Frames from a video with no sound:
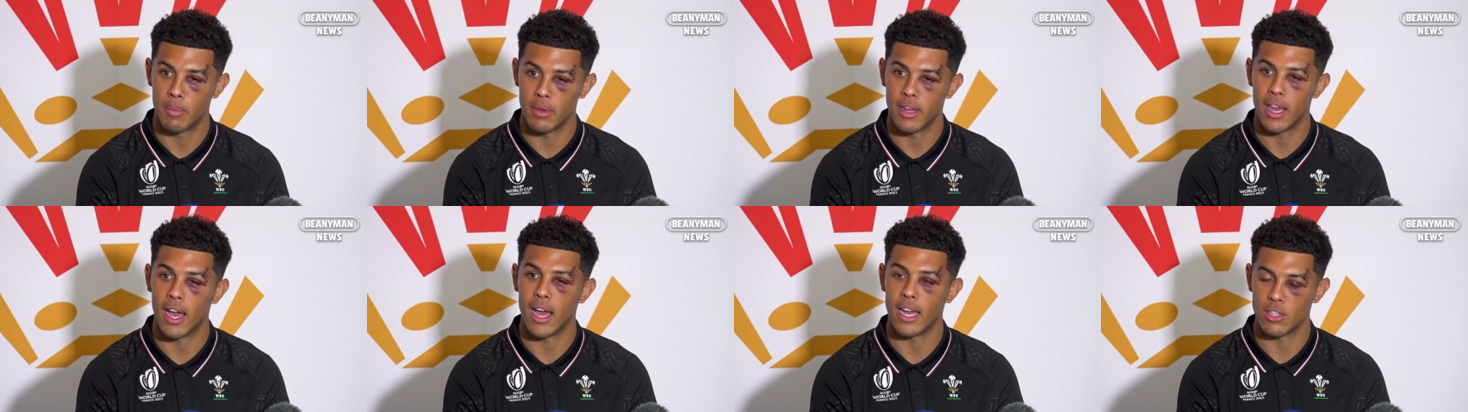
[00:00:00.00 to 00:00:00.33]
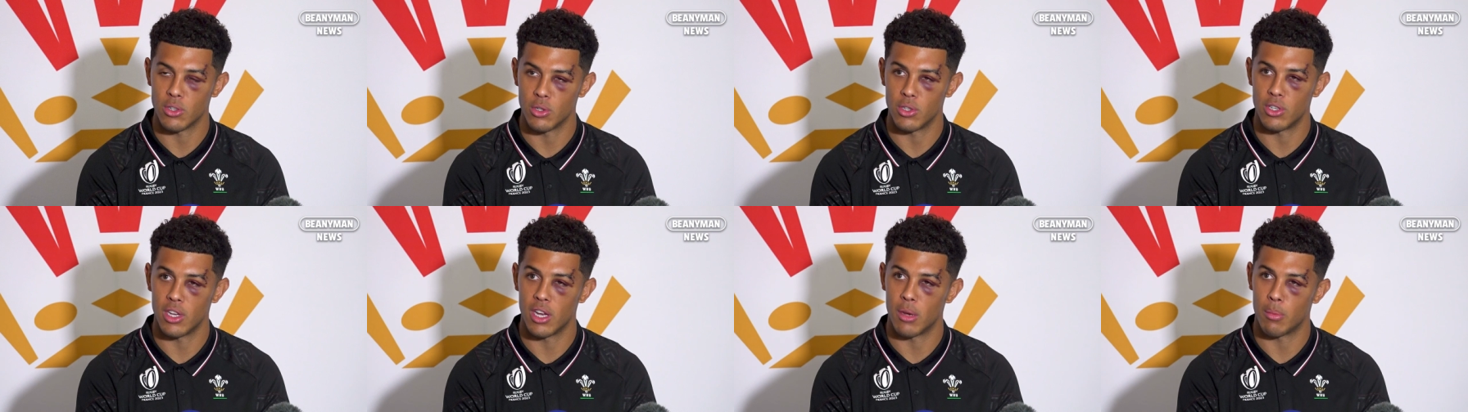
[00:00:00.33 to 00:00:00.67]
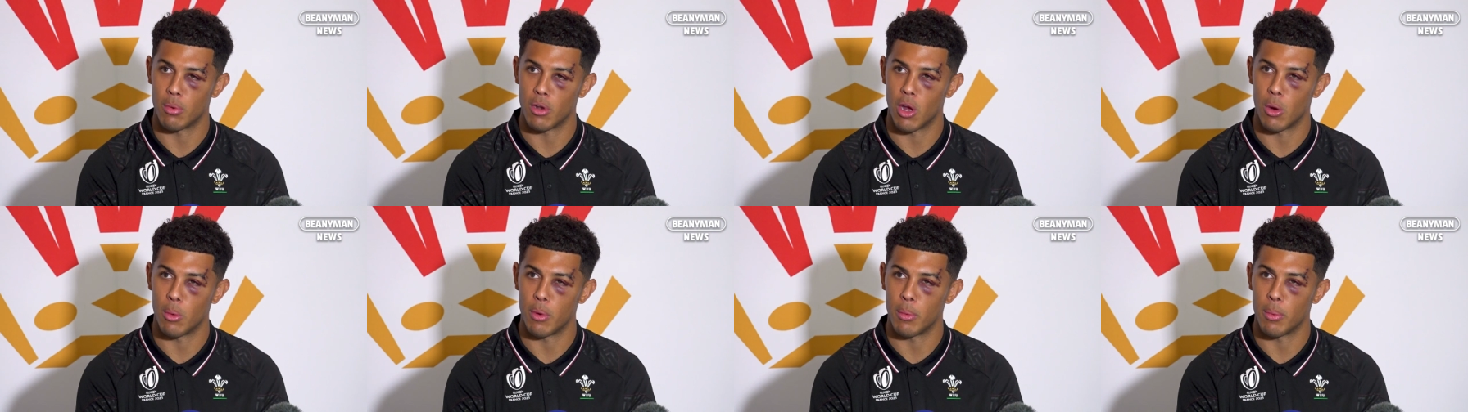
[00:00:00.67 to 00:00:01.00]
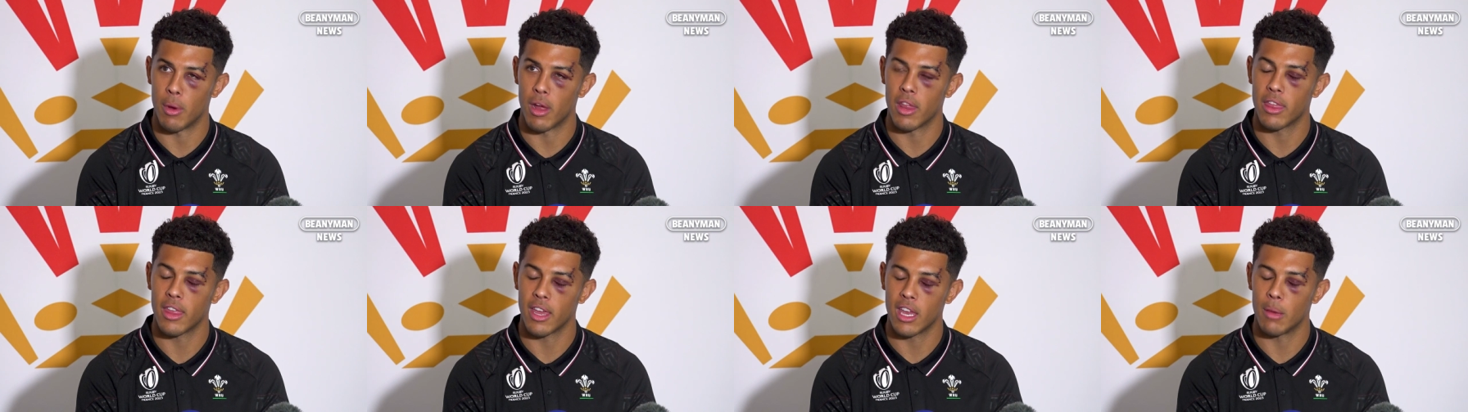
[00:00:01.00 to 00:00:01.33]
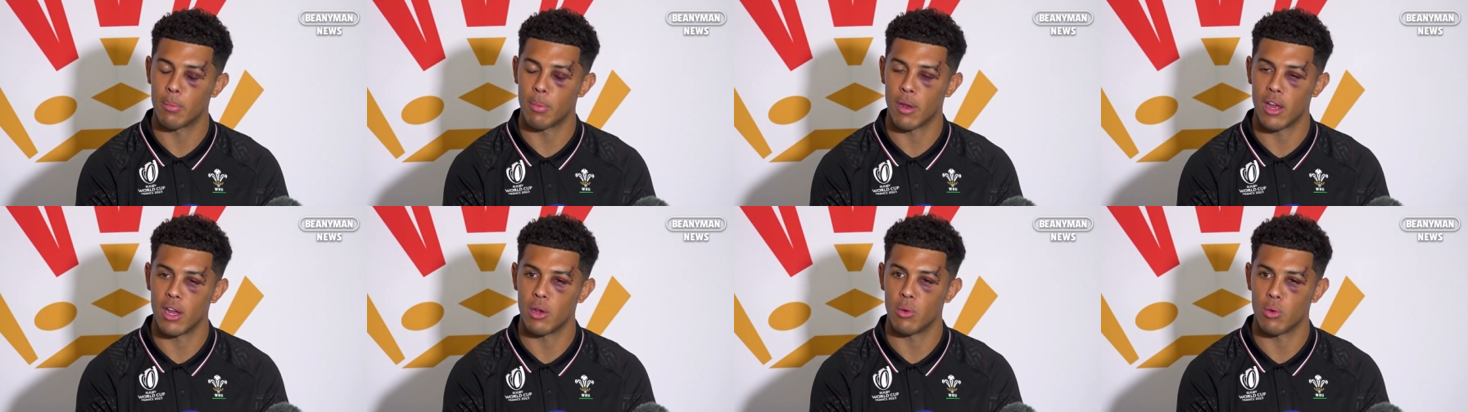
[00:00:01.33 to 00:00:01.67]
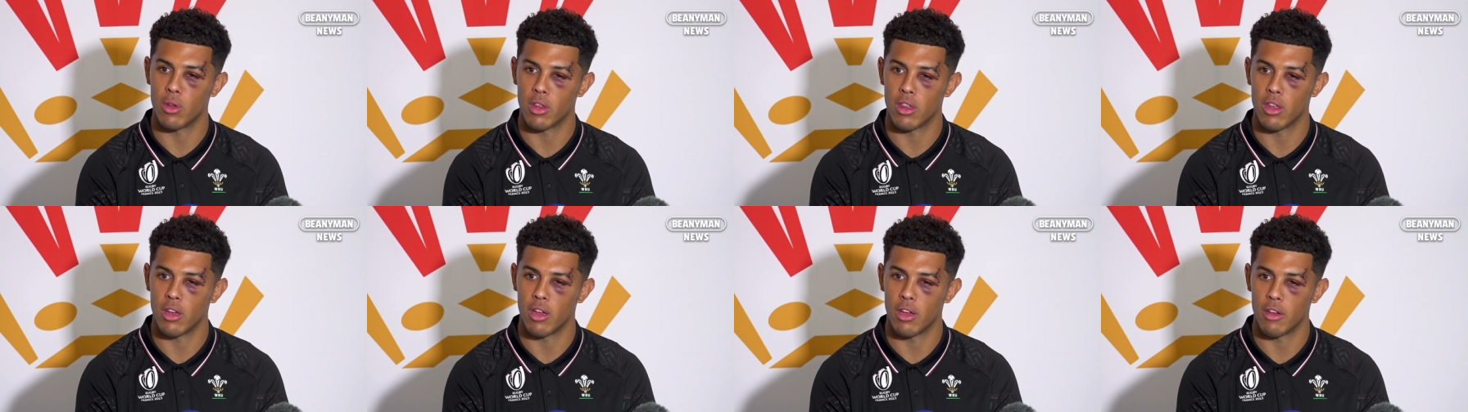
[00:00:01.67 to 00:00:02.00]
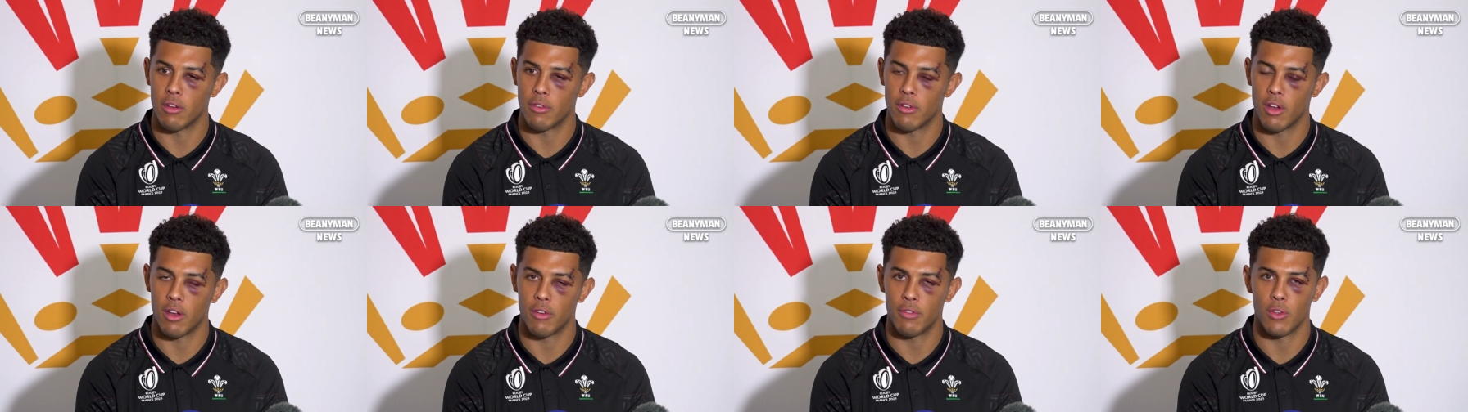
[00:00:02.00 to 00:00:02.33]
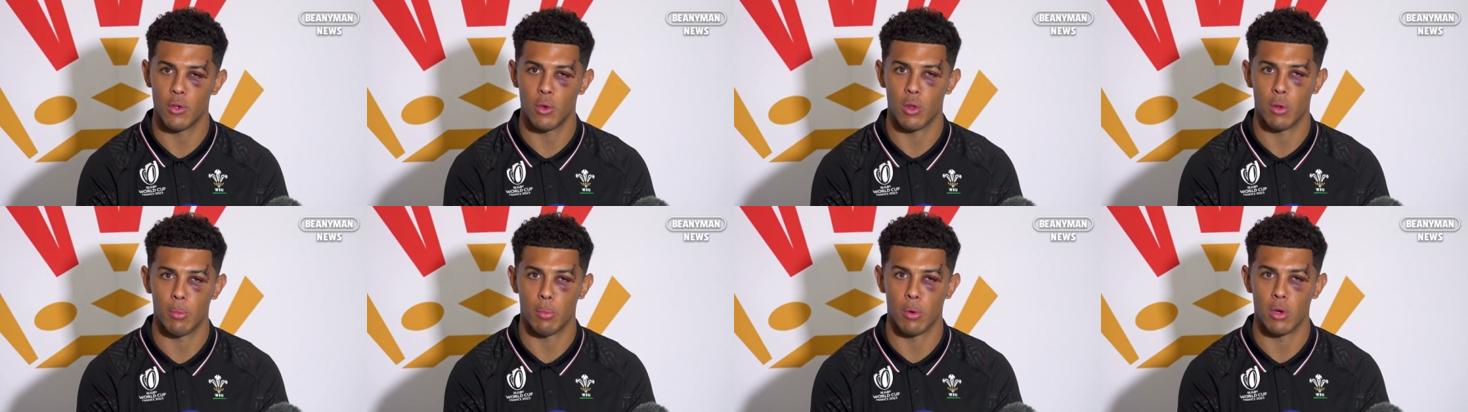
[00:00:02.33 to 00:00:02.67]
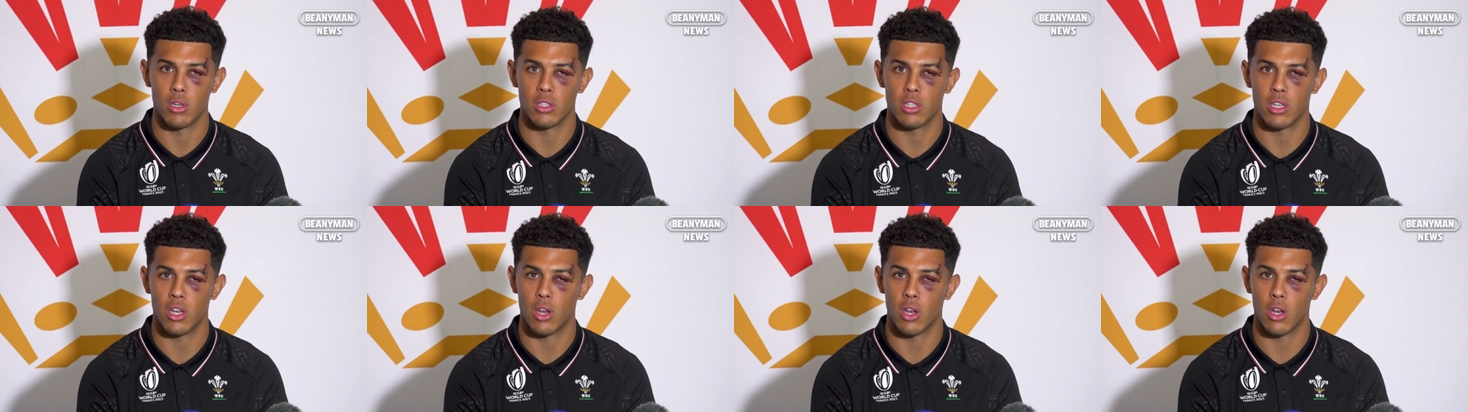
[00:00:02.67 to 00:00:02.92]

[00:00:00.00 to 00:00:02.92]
Yeah, so he's a year below me, but I think he played with a few of the boys.